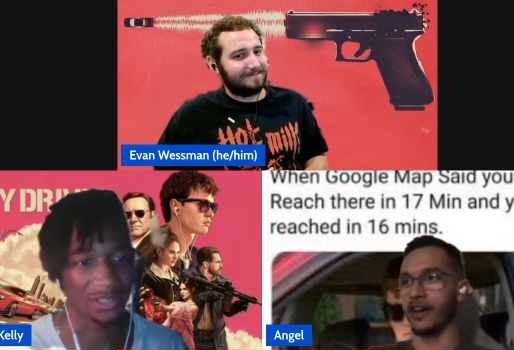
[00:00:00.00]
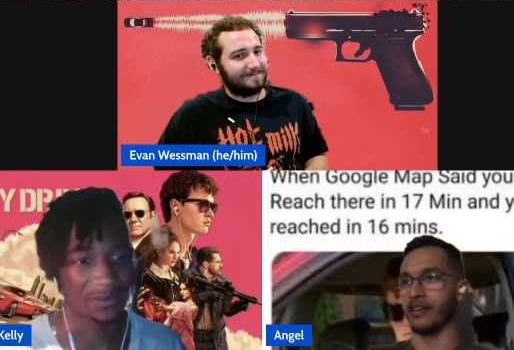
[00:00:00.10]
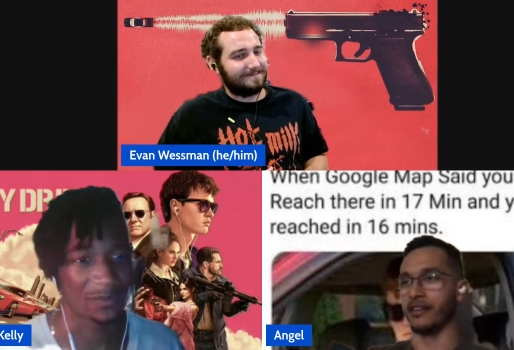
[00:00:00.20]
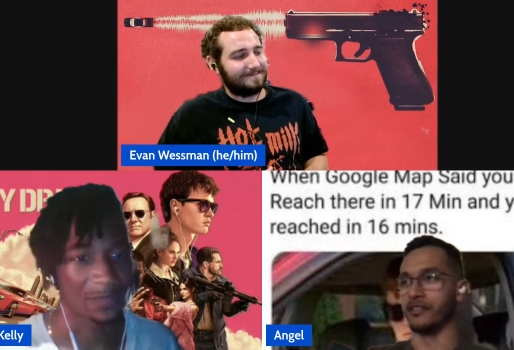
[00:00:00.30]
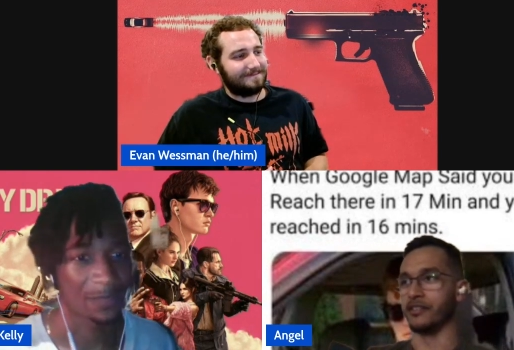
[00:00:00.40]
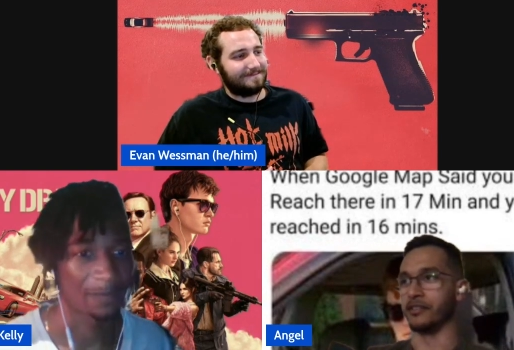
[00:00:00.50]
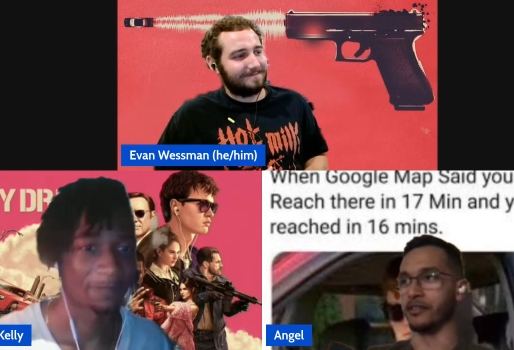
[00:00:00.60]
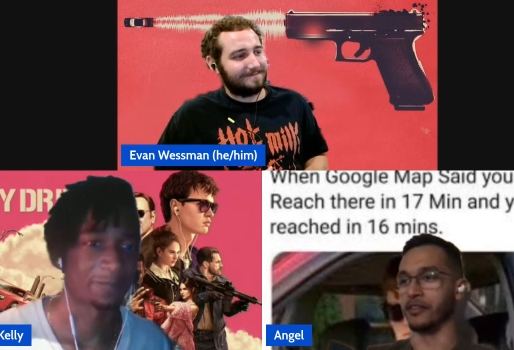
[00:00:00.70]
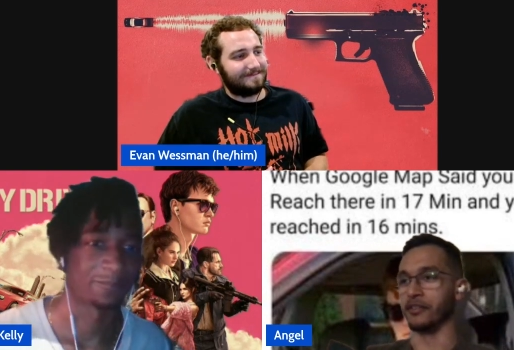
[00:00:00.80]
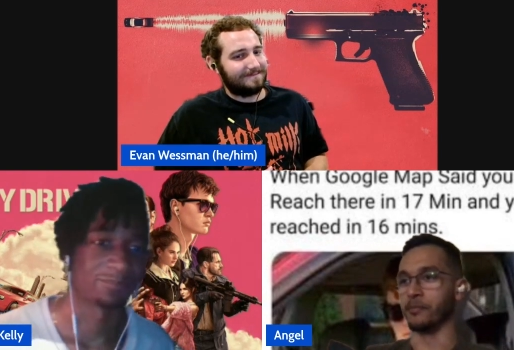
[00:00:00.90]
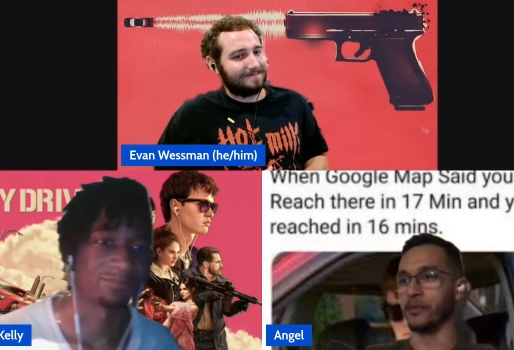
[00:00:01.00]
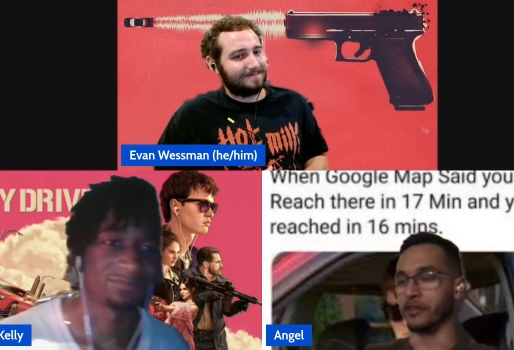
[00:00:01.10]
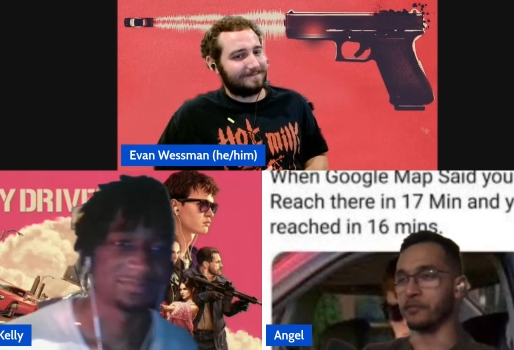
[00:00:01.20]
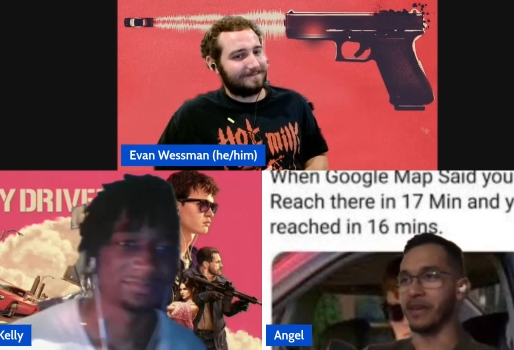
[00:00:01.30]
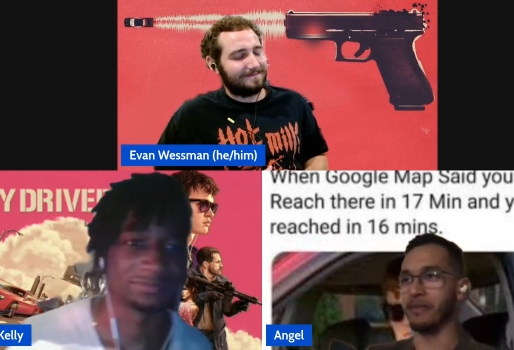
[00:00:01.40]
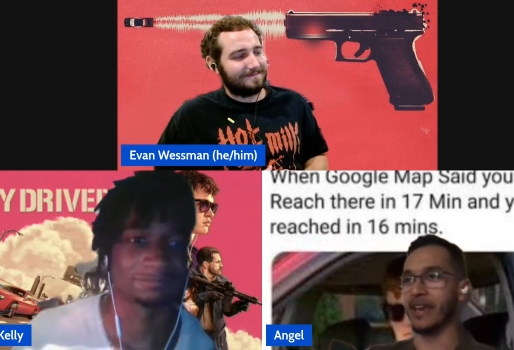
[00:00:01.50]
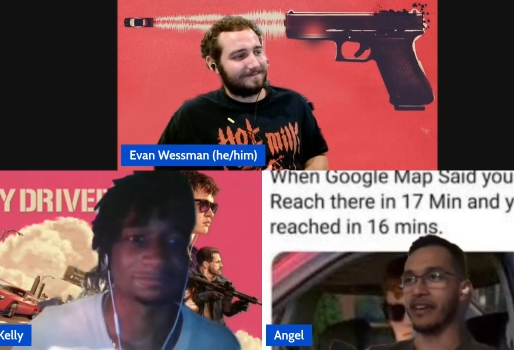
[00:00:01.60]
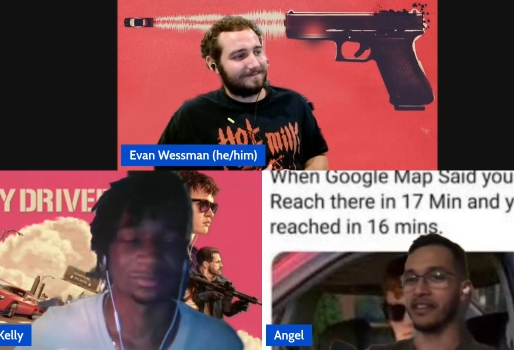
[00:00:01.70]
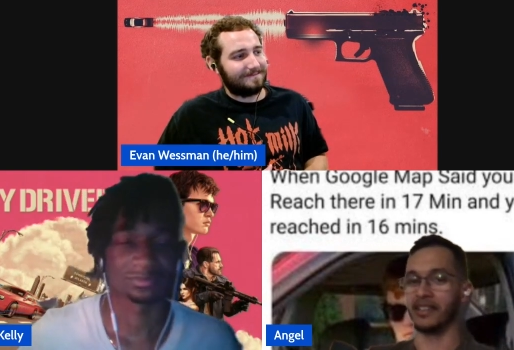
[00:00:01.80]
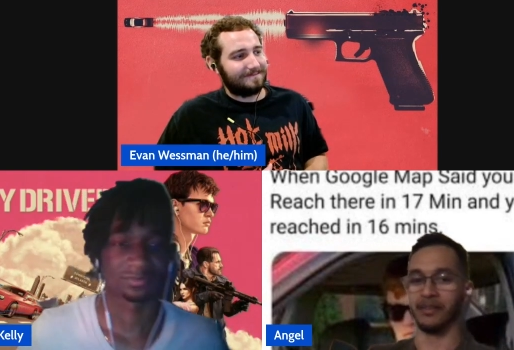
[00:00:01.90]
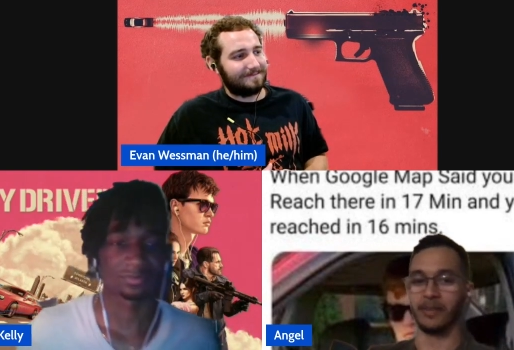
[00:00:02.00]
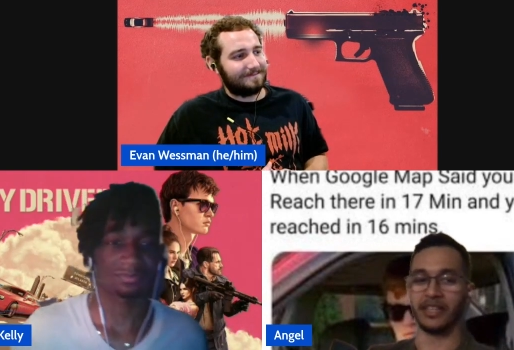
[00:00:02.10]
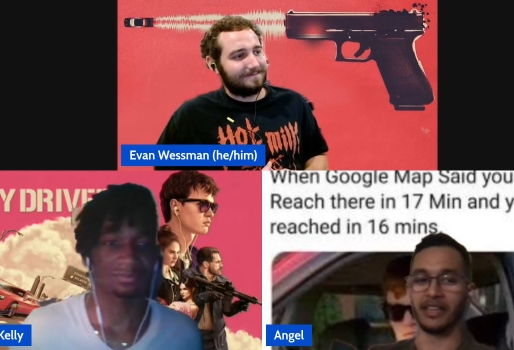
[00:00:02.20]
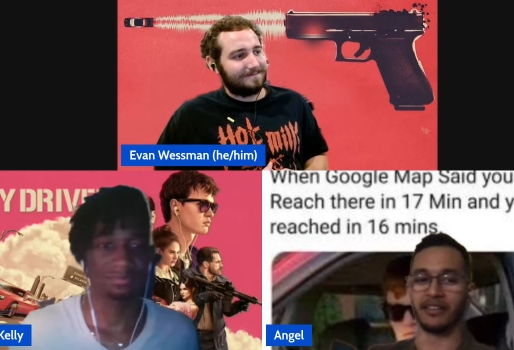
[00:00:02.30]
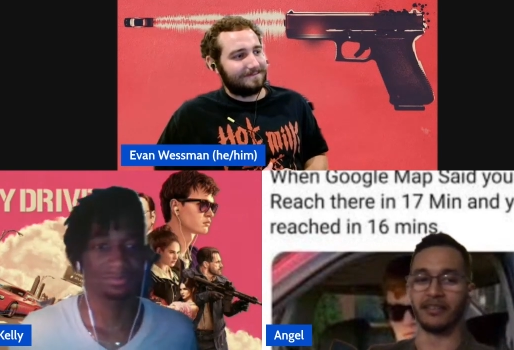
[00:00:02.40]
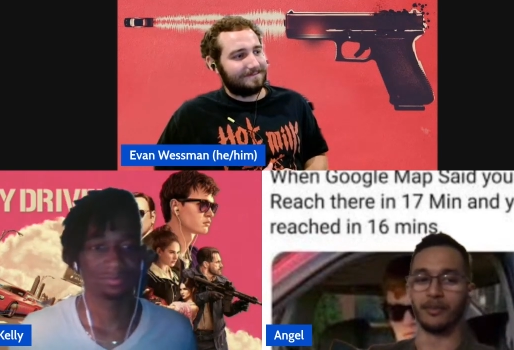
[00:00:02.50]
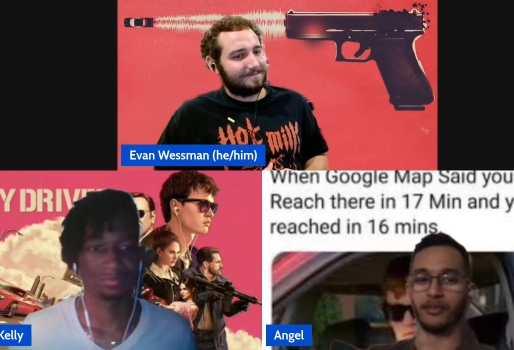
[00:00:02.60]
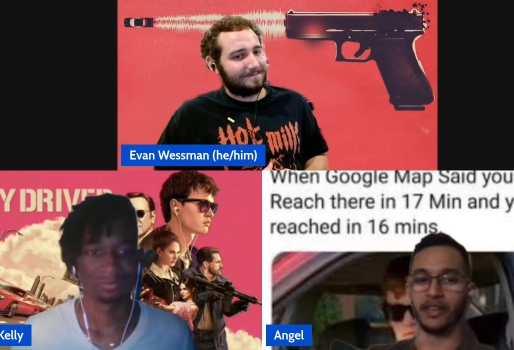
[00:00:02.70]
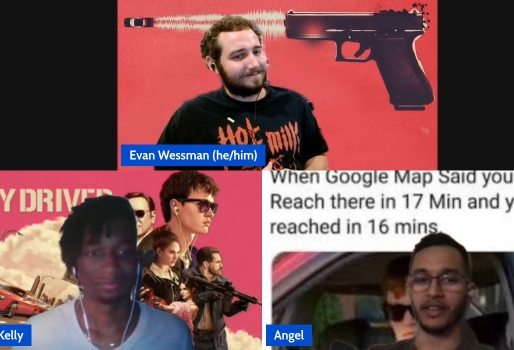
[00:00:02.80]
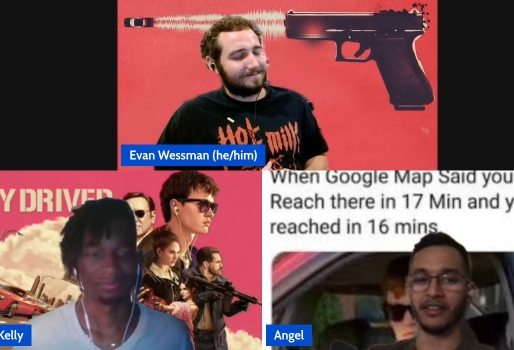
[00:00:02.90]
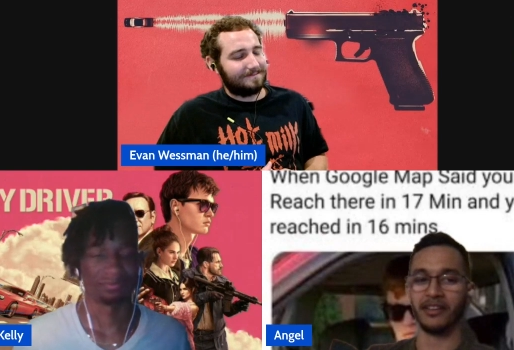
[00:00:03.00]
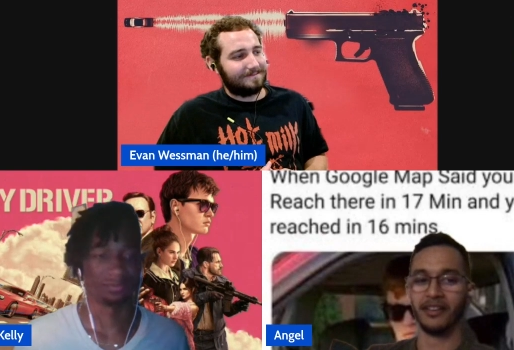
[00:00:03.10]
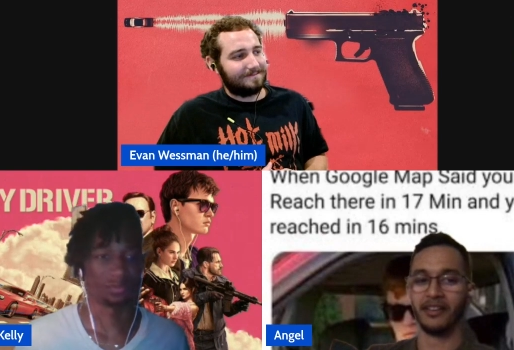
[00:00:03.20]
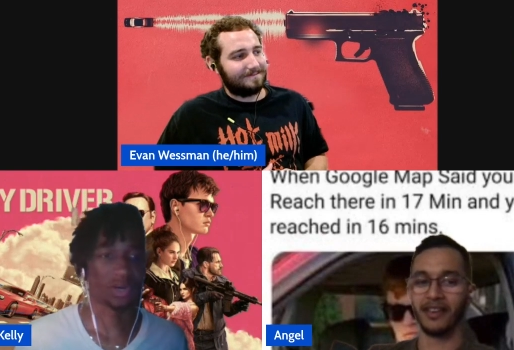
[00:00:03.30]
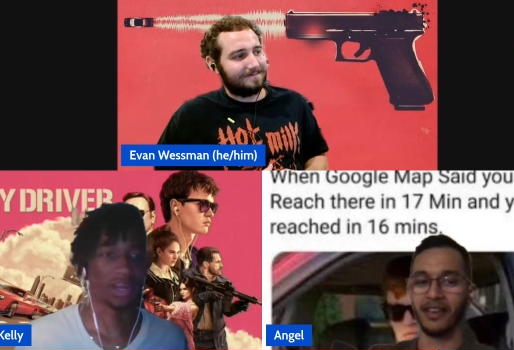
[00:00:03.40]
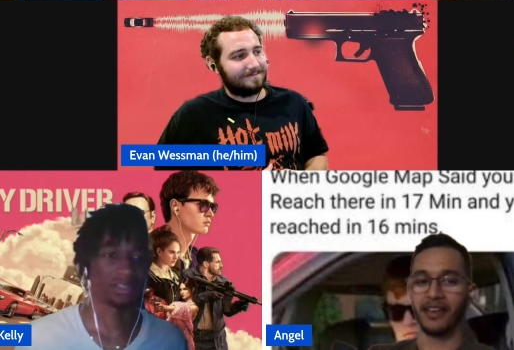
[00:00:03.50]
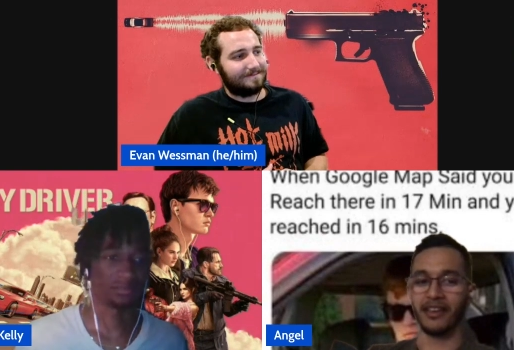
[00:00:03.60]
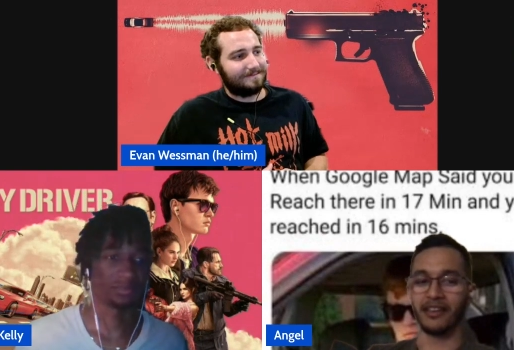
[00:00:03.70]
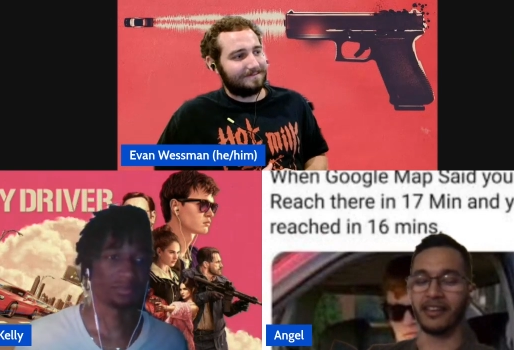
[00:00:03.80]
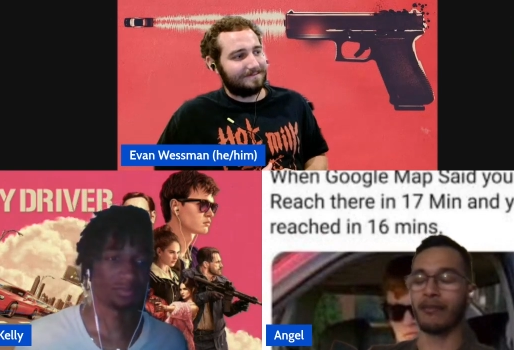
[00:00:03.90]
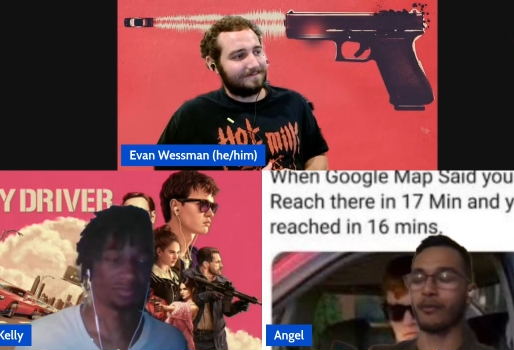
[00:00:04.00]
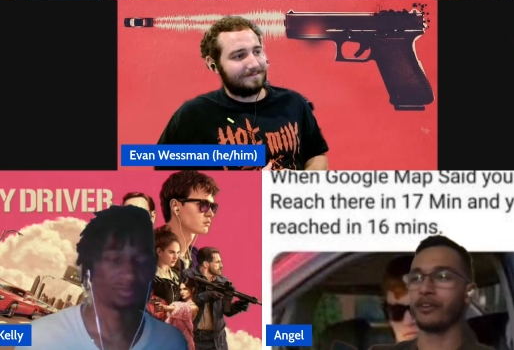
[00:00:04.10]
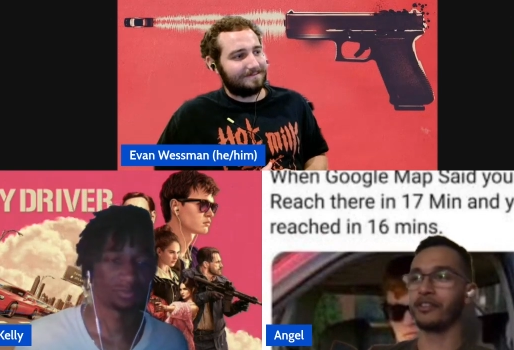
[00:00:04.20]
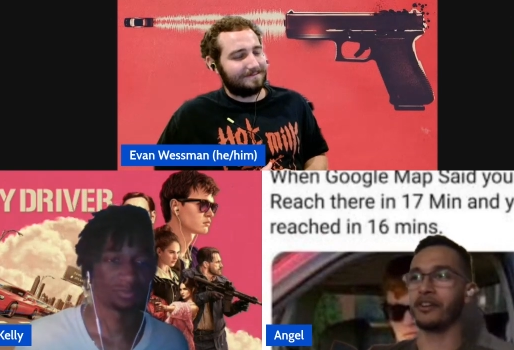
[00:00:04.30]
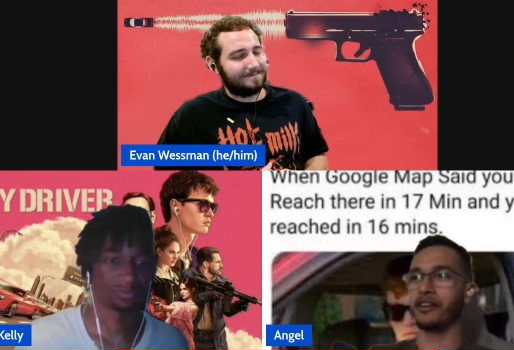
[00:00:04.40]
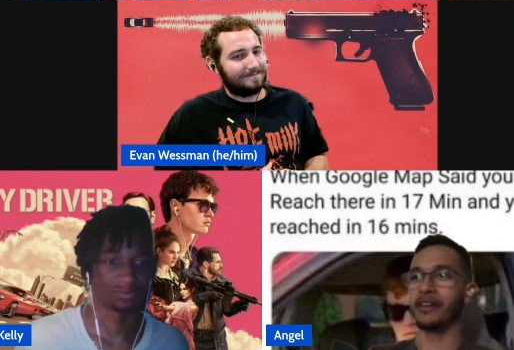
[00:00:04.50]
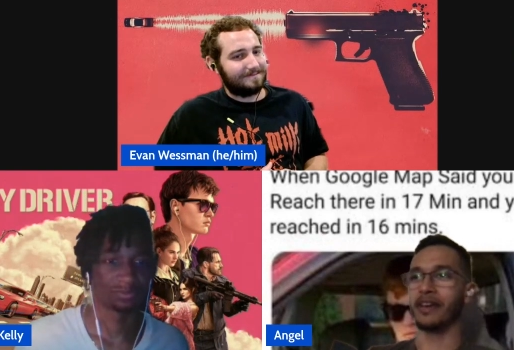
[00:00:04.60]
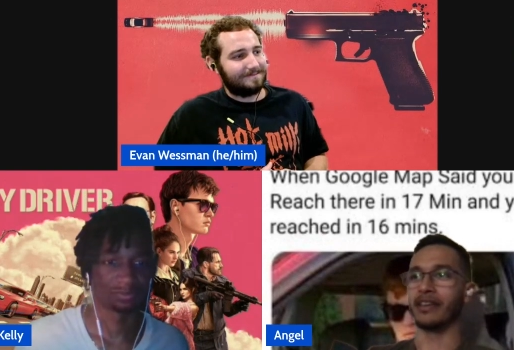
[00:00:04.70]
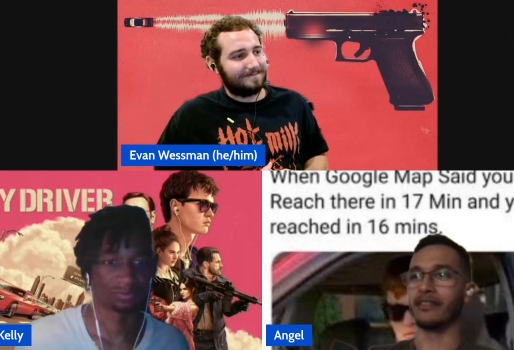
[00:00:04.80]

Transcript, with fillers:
Speaker 1: until because because baby had to kill him at the end of the movie and right. Again, we're only talking negatives.